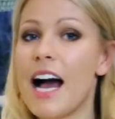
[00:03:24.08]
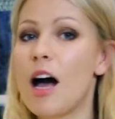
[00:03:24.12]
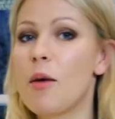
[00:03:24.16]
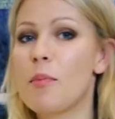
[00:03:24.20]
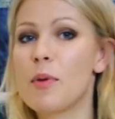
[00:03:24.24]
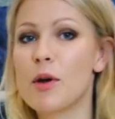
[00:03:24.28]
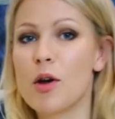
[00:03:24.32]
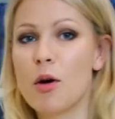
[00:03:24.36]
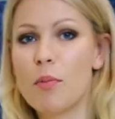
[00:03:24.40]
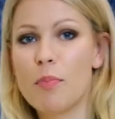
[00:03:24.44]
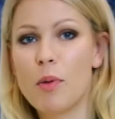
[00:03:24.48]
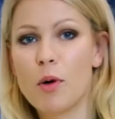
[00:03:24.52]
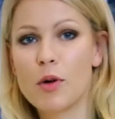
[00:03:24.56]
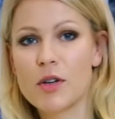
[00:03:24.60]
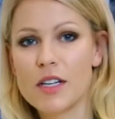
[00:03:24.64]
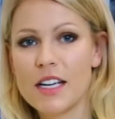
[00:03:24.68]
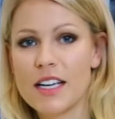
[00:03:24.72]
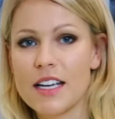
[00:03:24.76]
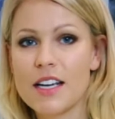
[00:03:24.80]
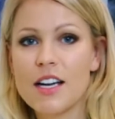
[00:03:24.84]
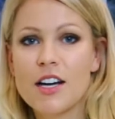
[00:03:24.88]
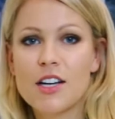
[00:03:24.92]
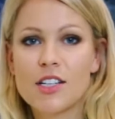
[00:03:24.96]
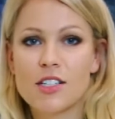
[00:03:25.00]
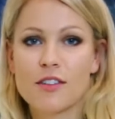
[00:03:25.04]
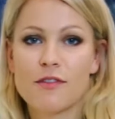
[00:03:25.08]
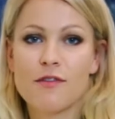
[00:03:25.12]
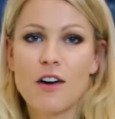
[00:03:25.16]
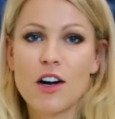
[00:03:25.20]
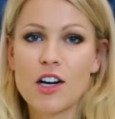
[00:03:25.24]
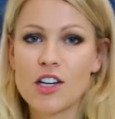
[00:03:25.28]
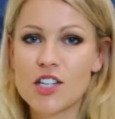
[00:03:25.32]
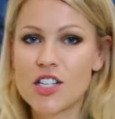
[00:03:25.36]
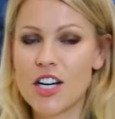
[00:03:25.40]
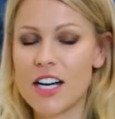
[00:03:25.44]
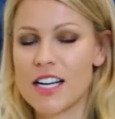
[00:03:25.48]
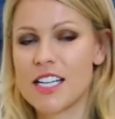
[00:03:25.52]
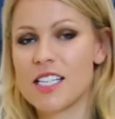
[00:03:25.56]
helping your body to
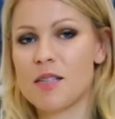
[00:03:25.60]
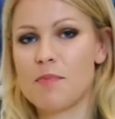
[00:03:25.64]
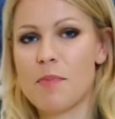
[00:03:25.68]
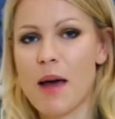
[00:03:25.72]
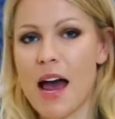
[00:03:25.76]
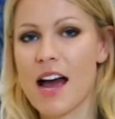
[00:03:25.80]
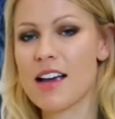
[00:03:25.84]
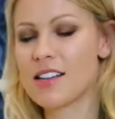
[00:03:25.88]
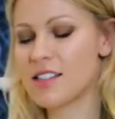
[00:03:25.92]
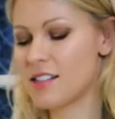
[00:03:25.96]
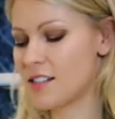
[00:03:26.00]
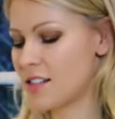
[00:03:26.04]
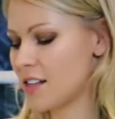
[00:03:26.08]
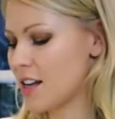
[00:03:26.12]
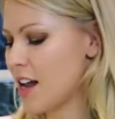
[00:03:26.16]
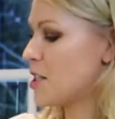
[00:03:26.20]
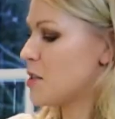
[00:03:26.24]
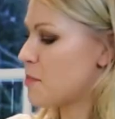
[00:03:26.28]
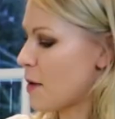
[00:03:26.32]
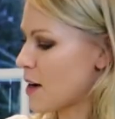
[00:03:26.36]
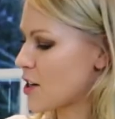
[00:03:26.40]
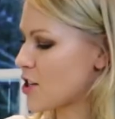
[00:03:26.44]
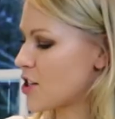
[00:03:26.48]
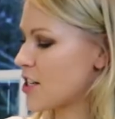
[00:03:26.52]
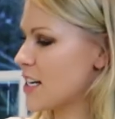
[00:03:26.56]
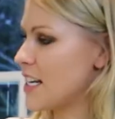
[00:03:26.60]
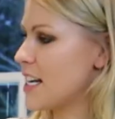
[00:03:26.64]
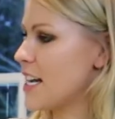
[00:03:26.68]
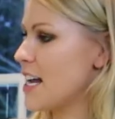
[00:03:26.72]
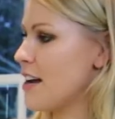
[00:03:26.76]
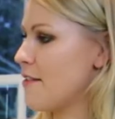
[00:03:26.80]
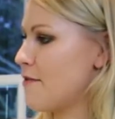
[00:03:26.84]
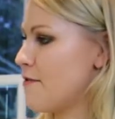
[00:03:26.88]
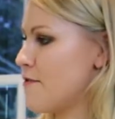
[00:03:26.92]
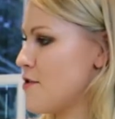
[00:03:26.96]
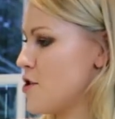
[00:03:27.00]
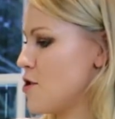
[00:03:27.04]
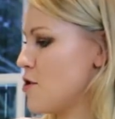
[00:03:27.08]
function at its best, especially
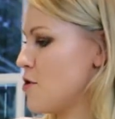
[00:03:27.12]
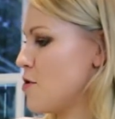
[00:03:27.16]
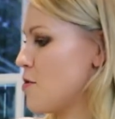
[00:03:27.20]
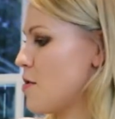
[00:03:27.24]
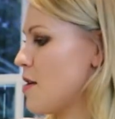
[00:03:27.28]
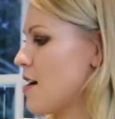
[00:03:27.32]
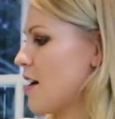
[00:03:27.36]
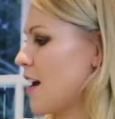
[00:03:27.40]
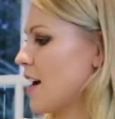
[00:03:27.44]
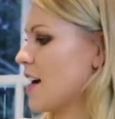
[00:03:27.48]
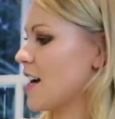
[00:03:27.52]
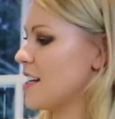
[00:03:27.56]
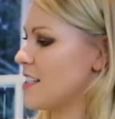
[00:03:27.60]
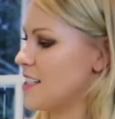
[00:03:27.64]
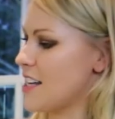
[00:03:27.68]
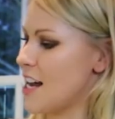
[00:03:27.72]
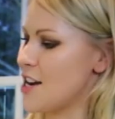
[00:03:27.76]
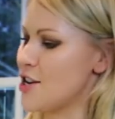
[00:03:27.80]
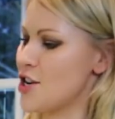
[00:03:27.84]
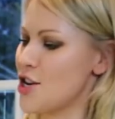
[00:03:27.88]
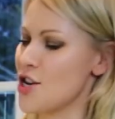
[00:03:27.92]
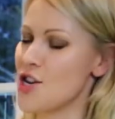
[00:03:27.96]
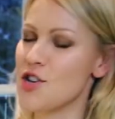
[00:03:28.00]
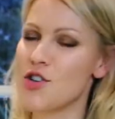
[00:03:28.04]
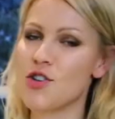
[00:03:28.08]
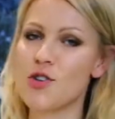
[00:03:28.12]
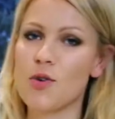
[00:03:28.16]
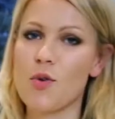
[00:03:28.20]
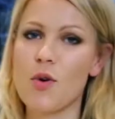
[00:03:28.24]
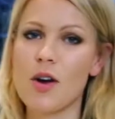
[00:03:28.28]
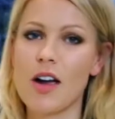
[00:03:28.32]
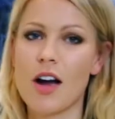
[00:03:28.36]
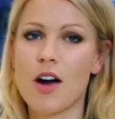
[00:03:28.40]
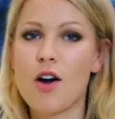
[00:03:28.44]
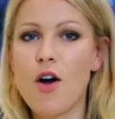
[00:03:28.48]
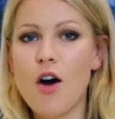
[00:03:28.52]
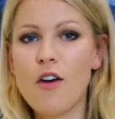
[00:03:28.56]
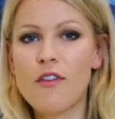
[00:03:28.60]
if you, like I said,
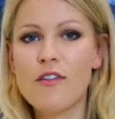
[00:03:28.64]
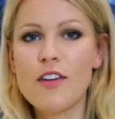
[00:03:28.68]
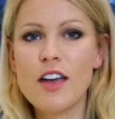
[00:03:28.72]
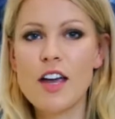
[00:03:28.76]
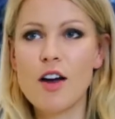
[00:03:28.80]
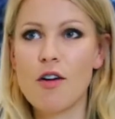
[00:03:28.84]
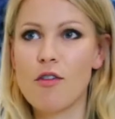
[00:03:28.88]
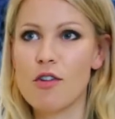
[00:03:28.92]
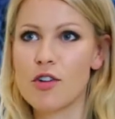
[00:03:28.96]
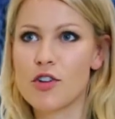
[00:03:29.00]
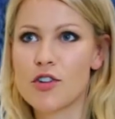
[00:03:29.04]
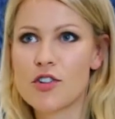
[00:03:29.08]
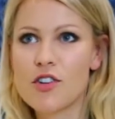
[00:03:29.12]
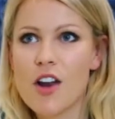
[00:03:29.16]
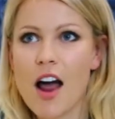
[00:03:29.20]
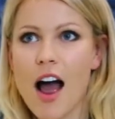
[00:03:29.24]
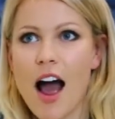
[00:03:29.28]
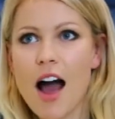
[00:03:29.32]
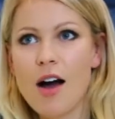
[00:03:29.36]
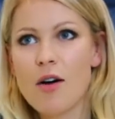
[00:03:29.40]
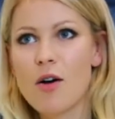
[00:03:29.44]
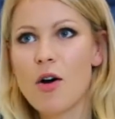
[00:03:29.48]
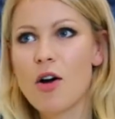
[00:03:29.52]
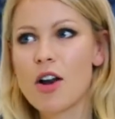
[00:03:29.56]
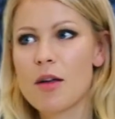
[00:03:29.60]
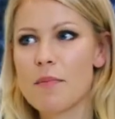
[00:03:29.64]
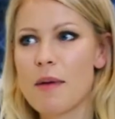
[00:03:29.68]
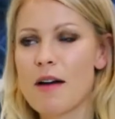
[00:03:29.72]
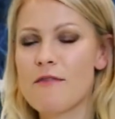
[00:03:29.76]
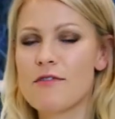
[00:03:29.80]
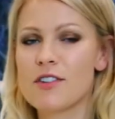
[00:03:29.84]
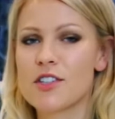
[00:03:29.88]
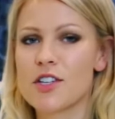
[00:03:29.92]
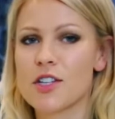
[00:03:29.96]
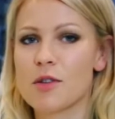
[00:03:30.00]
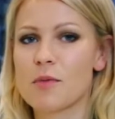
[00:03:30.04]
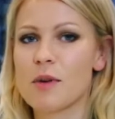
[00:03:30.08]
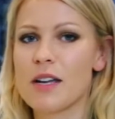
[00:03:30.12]
enjoy a coffee or an alcoholic
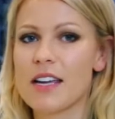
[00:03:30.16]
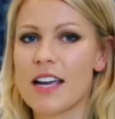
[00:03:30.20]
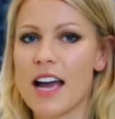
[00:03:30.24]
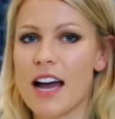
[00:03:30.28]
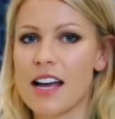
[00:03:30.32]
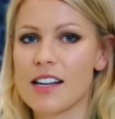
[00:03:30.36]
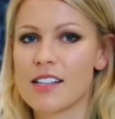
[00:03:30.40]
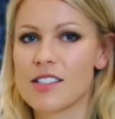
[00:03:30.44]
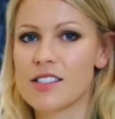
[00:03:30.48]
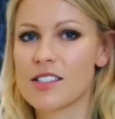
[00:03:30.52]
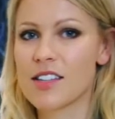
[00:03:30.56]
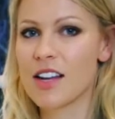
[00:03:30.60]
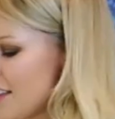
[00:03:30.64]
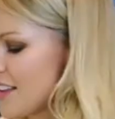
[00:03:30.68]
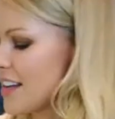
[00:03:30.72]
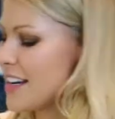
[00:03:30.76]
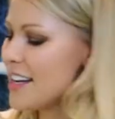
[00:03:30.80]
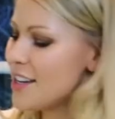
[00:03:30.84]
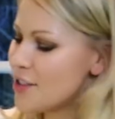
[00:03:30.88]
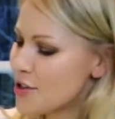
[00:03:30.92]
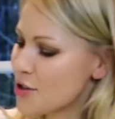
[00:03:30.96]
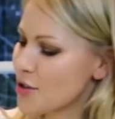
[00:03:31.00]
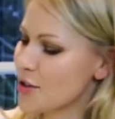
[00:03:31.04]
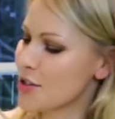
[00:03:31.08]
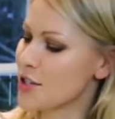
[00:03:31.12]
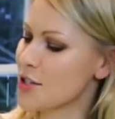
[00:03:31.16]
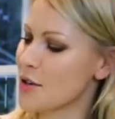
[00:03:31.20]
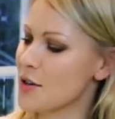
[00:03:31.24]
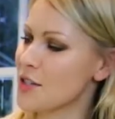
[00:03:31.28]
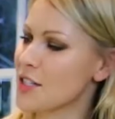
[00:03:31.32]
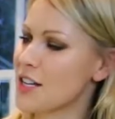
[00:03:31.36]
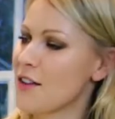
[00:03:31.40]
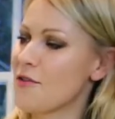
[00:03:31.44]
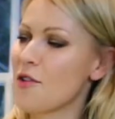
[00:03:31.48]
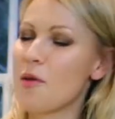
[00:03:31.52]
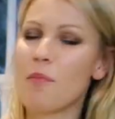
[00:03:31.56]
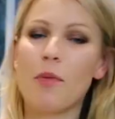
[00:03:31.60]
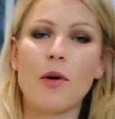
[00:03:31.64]
beverage at the weekends. The least you can do is
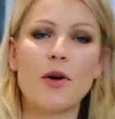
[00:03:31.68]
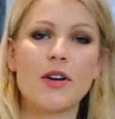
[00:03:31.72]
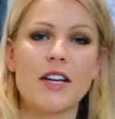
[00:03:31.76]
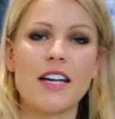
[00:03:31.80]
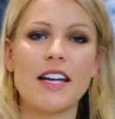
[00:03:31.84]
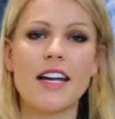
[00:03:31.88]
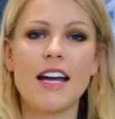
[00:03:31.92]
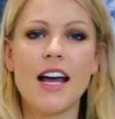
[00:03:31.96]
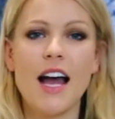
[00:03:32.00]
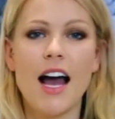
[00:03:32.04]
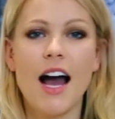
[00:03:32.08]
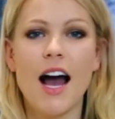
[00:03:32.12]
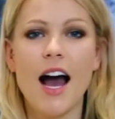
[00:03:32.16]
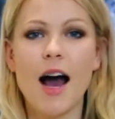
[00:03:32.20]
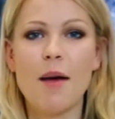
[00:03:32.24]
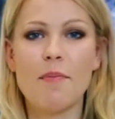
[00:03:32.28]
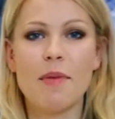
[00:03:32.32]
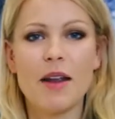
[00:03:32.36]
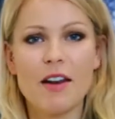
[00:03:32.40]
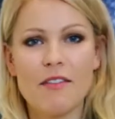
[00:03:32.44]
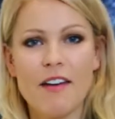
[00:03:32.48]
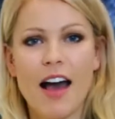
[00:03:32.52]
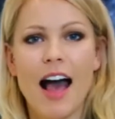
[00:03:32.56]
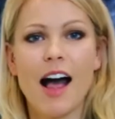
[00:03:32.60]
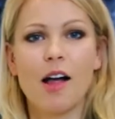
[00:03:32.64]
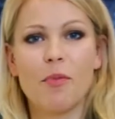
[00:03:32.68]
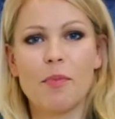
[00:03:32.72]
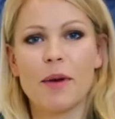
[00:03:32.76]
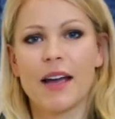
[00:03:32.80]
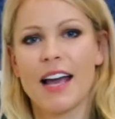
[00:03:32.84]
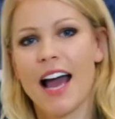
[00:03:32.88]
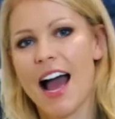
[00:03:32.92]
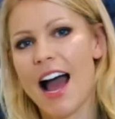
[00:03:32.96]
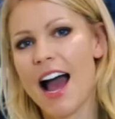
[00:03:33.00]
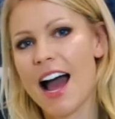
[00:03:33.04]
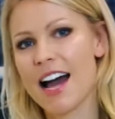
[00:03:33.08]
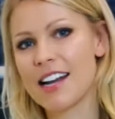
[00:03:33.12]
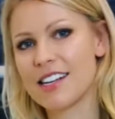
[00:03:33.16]
give your body a bit of a helping
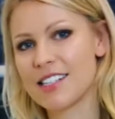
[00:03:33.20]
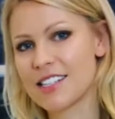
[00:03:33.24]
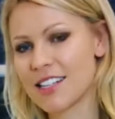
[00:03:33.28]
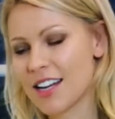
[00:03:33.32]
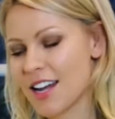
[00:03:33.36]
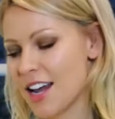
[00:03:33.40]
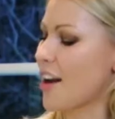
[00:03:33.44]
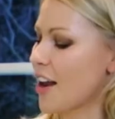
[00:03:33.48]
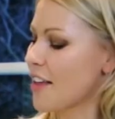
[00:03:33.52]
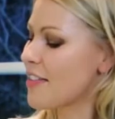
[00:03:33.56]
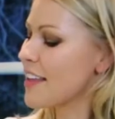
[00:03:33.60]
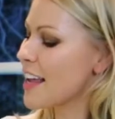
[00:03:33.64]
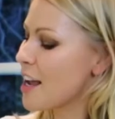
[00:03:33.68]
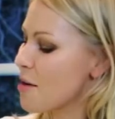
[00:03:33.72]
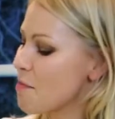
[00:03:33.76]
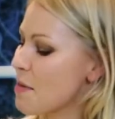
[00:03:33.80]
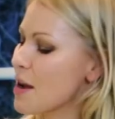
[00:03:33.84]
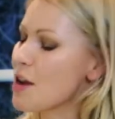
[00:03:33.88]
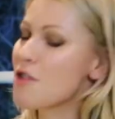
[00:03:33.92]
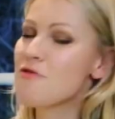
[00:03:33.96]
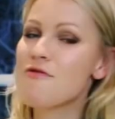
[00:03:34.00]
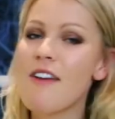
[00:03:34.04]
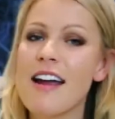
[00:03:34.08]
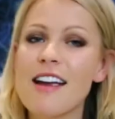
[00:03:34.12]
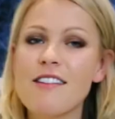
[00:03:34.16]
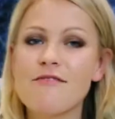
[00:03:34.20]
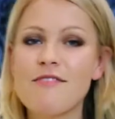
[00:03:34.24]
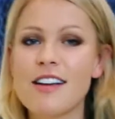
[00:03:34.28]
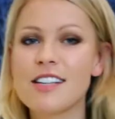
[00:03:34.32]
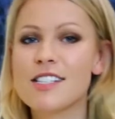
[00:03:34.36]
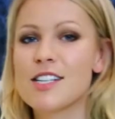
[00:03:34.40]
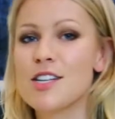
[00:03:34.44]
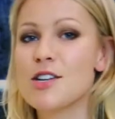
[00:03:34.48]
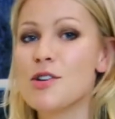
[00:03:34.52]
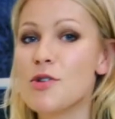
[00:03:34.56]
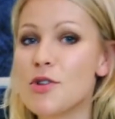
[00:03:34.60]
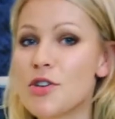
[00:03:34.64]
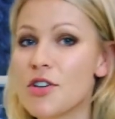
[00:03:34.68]
hand. And I think it'd be a great
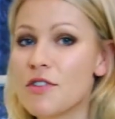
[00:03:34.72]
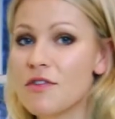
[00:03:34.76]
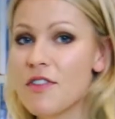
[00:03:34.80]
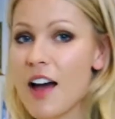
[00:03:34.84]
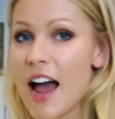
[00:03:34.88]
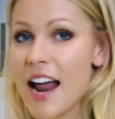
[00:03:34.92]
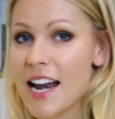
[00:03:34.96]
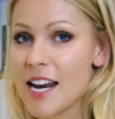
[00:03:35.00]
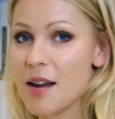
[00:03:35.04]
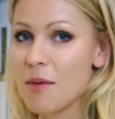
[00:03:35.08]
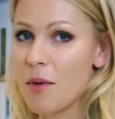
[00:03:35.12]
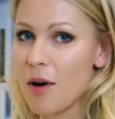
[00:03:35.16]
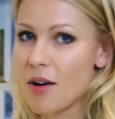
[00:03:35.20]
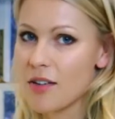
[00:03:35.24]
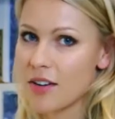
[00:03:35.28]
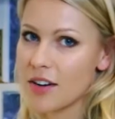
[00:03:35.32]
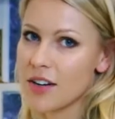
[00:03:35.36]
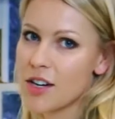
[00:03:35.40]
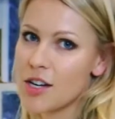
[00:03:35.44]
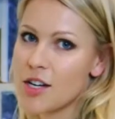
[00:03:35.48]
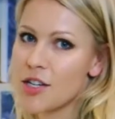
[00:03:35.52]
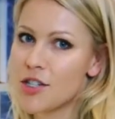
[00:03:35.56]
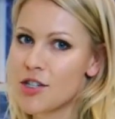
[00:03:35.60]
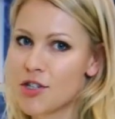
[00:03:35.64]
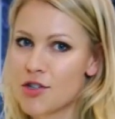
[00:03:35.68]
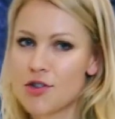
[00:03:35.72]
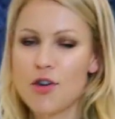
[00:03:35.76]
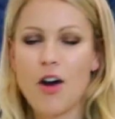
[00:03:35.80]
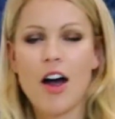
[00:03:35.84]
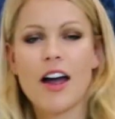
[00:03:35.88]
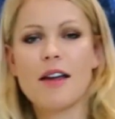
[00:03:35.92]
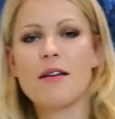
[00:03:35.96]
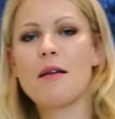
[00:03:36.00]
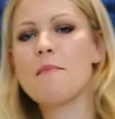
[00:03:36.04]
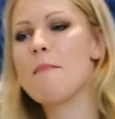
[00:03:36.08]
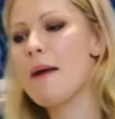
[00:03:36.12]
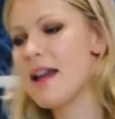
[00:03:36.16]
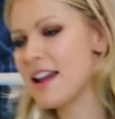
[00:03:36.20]
resolution for anyone to
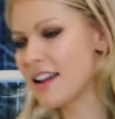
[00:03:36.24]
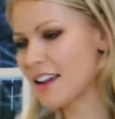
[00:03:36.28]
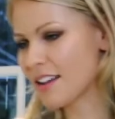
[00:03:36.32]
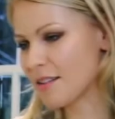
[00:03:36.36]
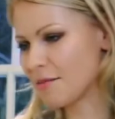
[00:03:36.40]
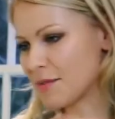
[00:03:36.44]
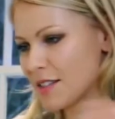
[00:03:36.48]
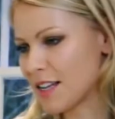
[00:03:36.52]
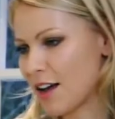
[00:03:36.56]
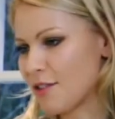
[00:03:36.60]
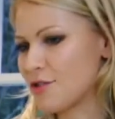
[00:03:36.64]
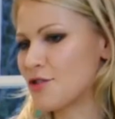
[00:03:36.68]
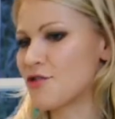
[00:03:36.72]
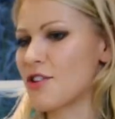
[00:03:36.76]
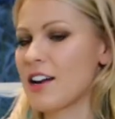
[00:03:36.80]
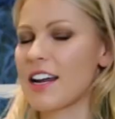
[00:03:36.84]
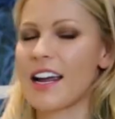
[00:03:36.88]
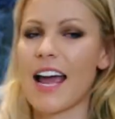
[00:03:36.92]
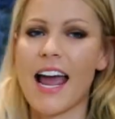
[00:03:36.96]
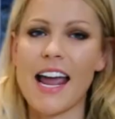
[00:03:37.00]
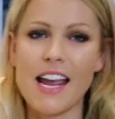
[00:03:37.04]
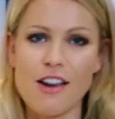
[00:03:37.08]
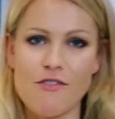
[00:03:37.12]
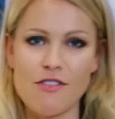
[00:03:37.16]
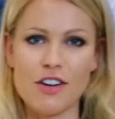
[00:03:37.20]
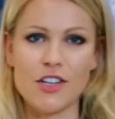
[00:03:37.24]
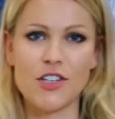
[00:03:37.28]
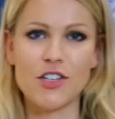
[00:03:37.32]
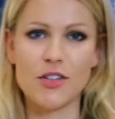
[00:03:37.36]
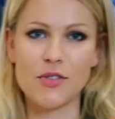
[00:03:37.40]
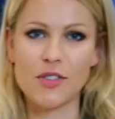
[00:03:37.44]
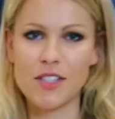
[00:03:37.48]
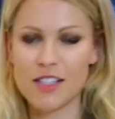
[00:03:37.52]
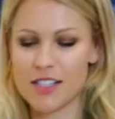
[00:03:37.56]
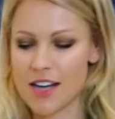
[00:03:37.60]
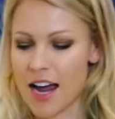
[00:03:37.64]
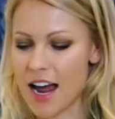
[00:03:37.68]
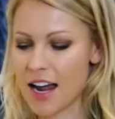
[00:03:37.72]
try and make themselves drink a green
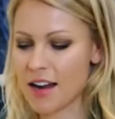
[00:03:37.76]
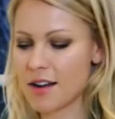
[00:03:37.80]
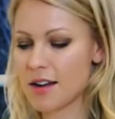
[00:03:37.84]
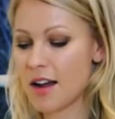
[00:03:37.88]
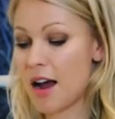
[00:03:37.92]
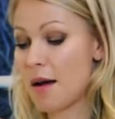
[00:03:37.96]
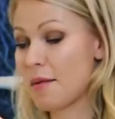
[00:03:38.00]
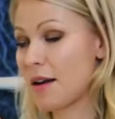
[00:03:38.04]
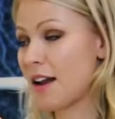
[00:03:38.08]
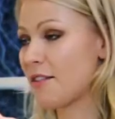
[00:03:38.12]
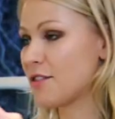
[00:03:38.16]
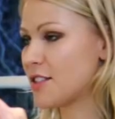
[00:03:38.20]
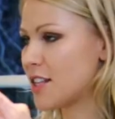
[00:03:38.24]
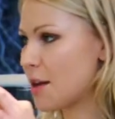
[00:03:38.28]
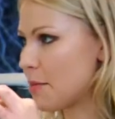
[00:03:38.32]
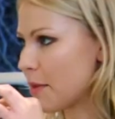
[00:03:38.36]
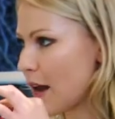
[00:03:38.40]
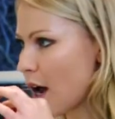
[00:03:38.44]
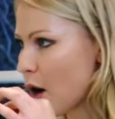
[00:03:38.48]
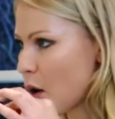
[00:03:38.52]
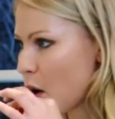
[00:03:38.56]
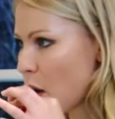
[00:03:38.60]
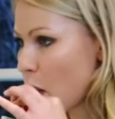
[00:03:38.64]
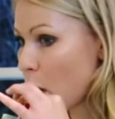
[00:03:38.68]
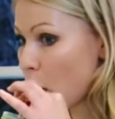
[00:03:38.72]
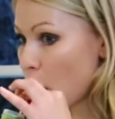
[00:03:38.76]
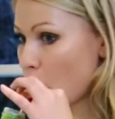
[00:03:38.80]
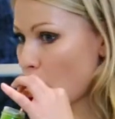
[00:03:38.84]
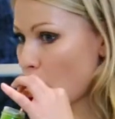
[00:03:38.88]
juice a day. I'm gonna have a sip now.